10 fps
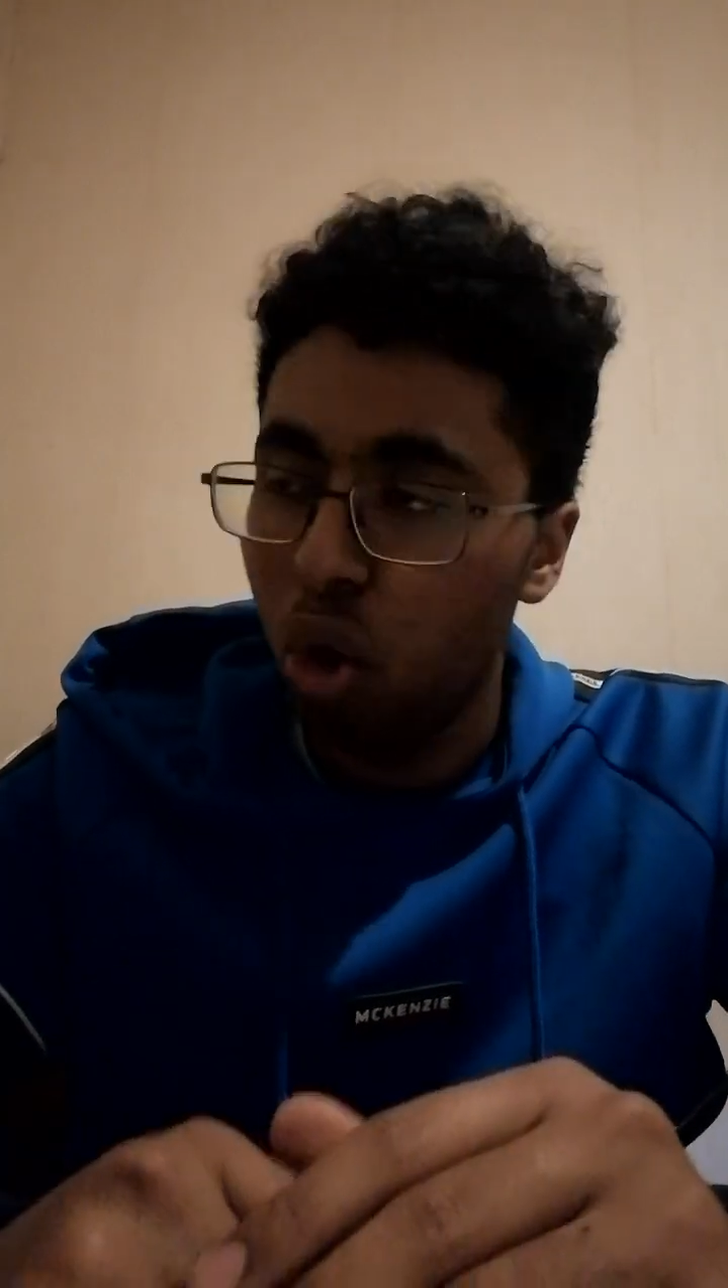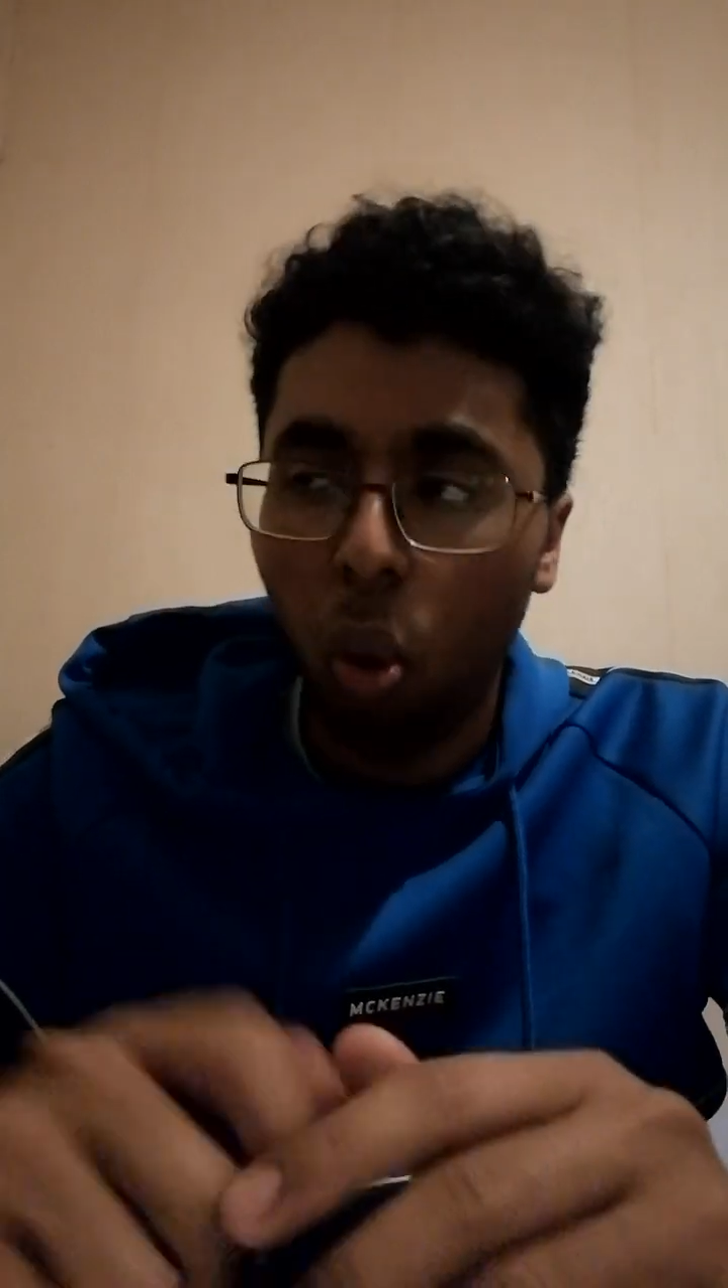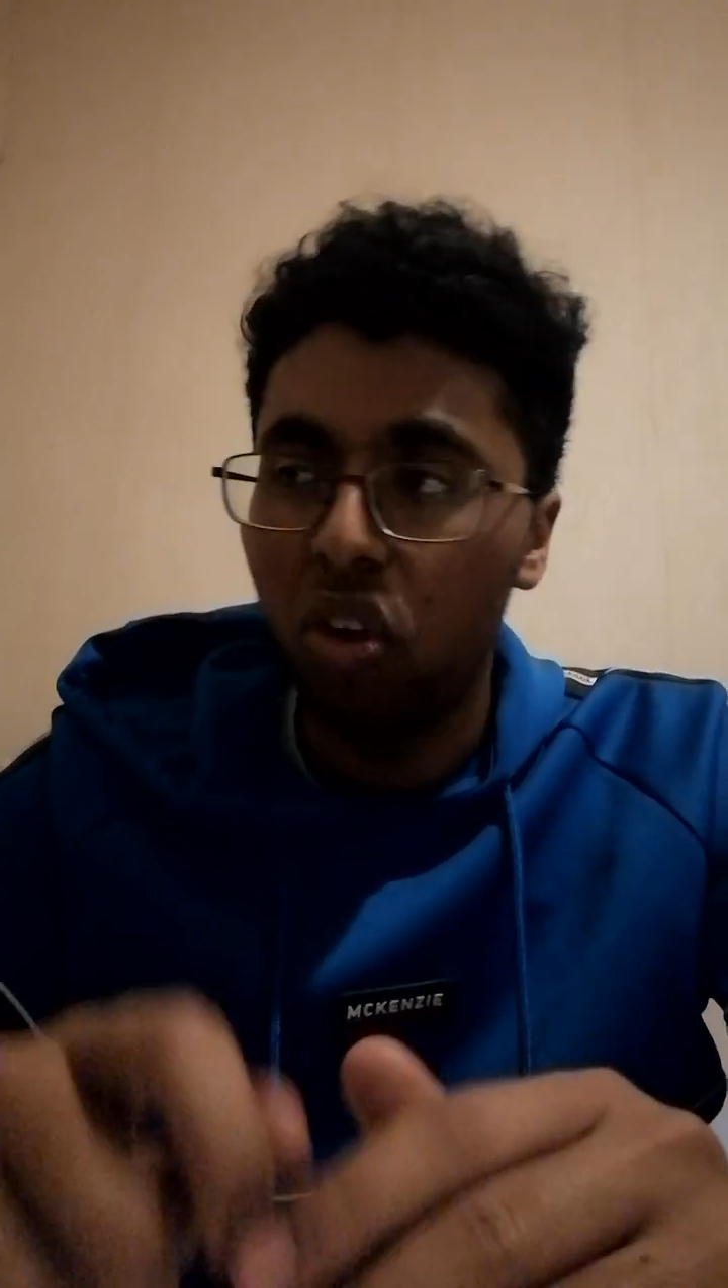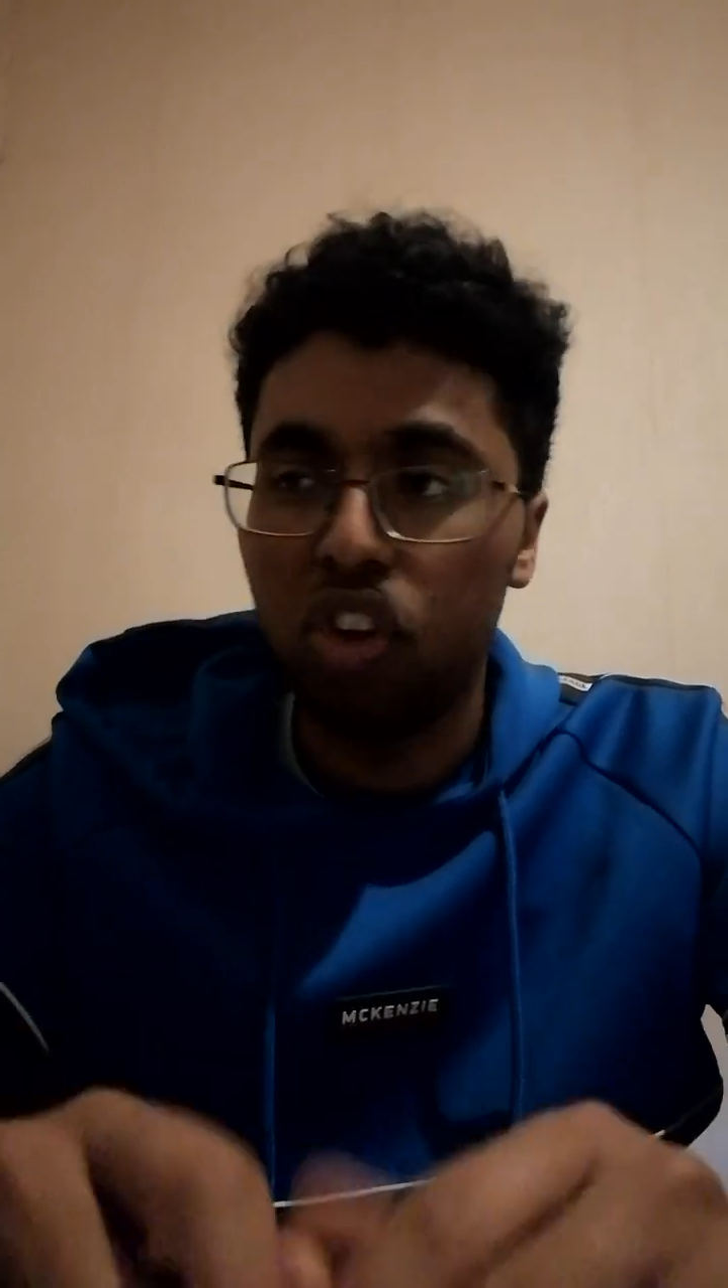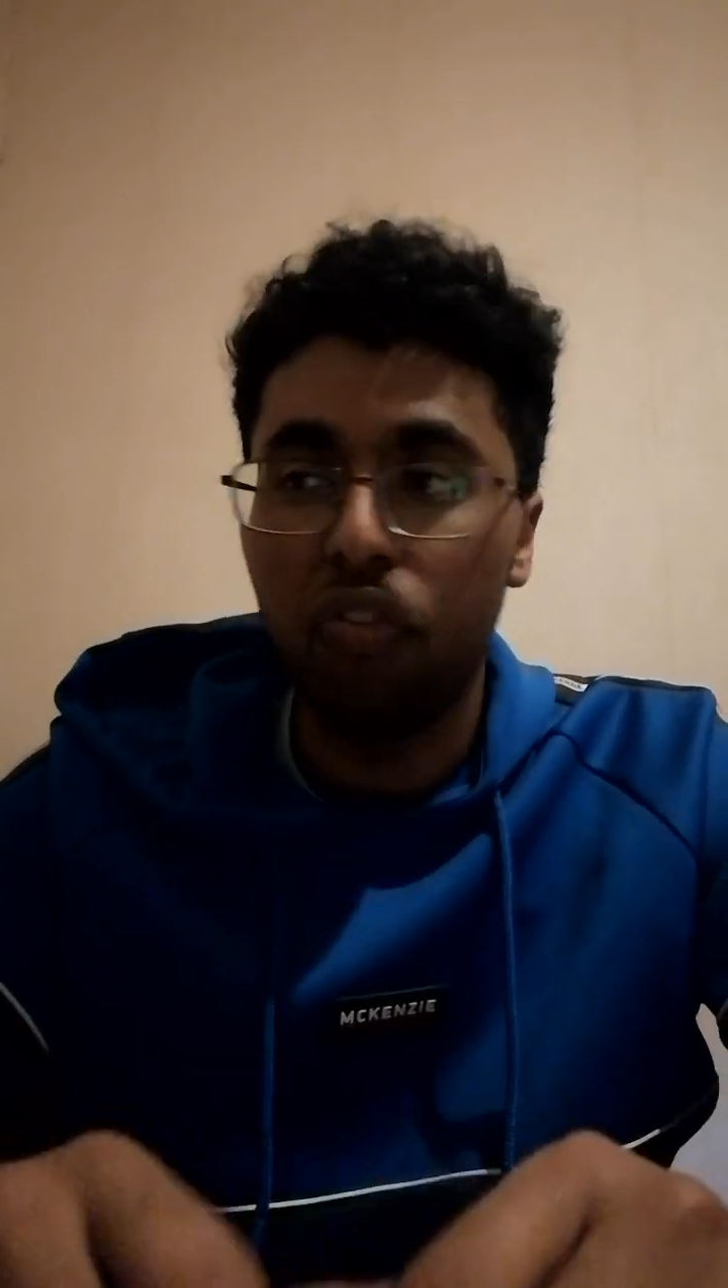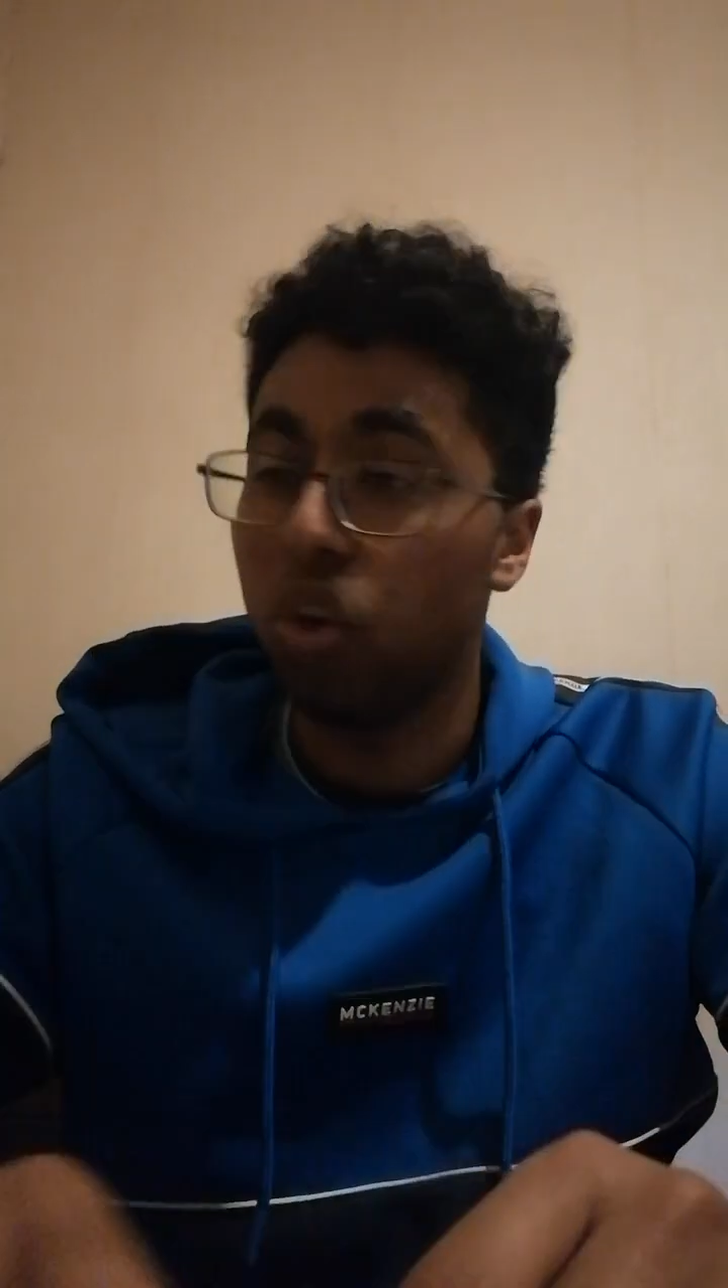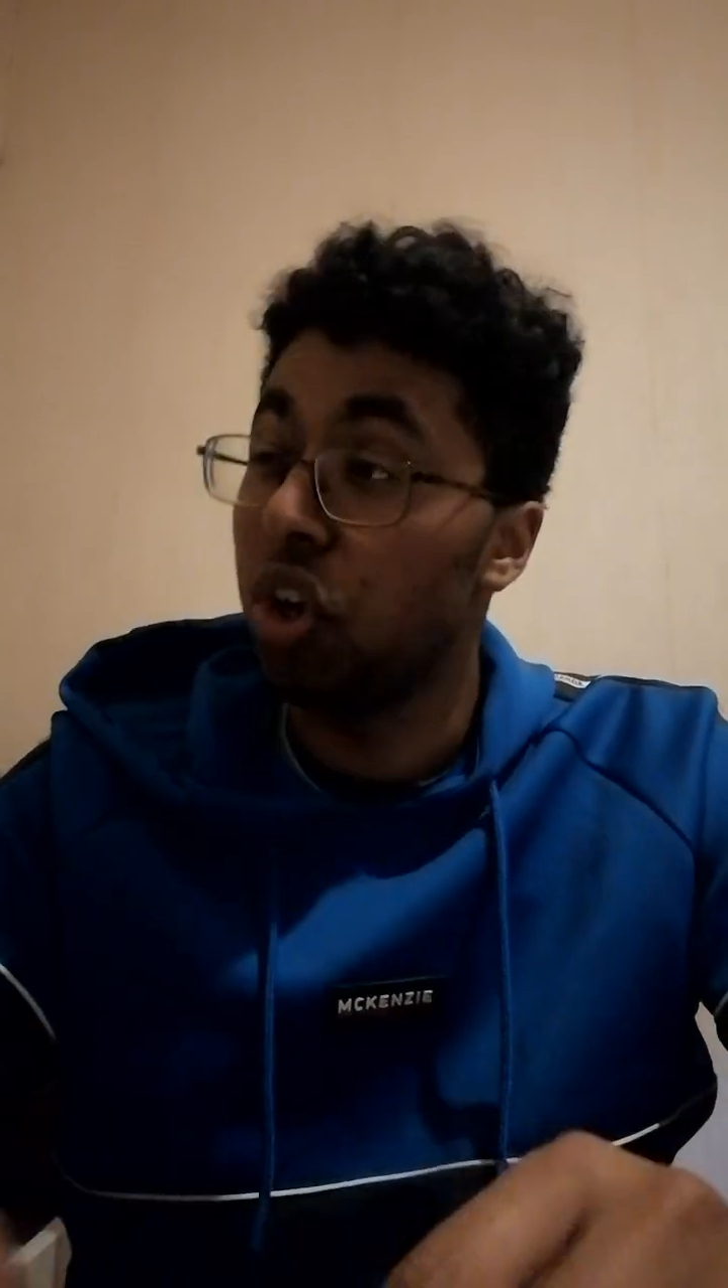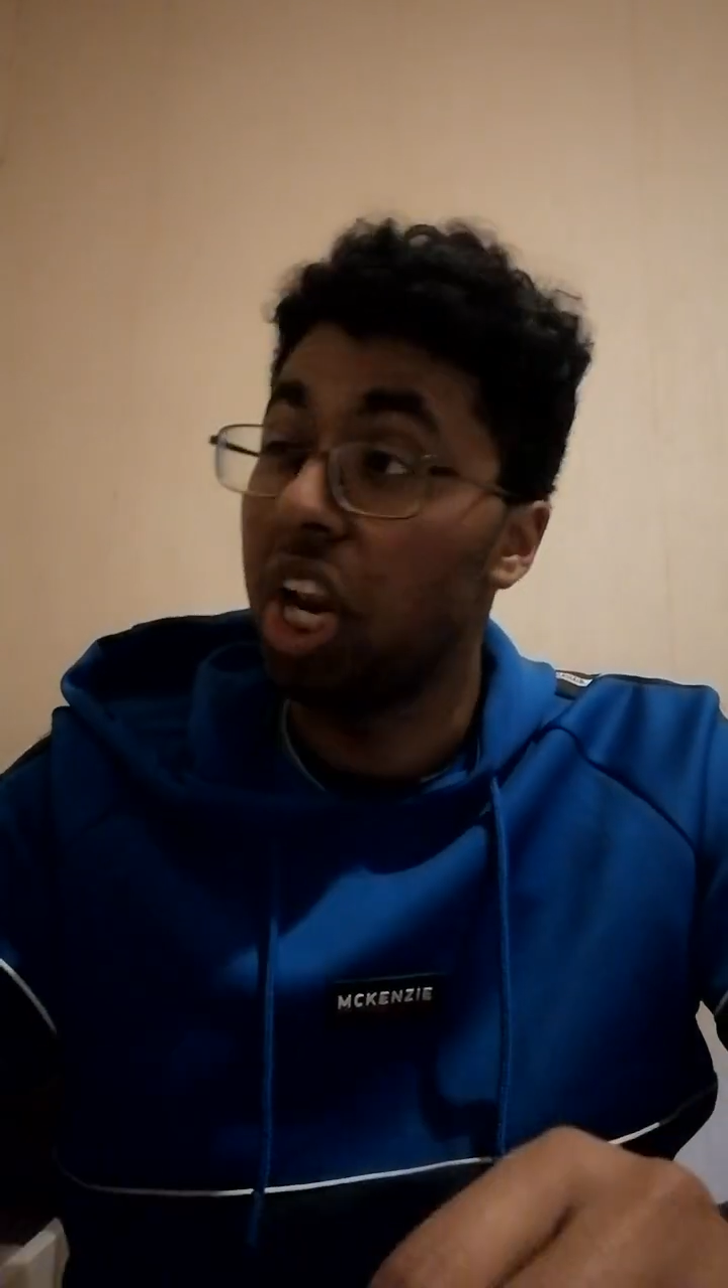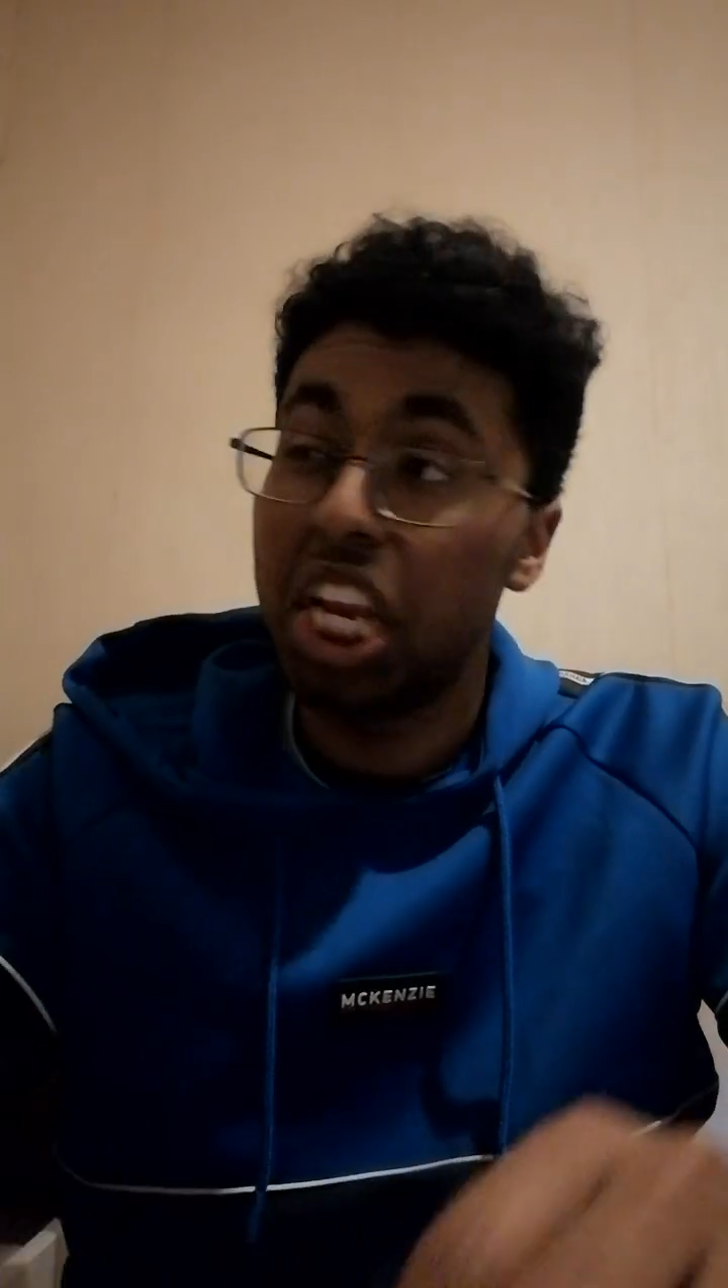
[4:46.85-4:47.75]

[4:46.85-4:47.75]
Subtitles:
all this stuff, you're gonna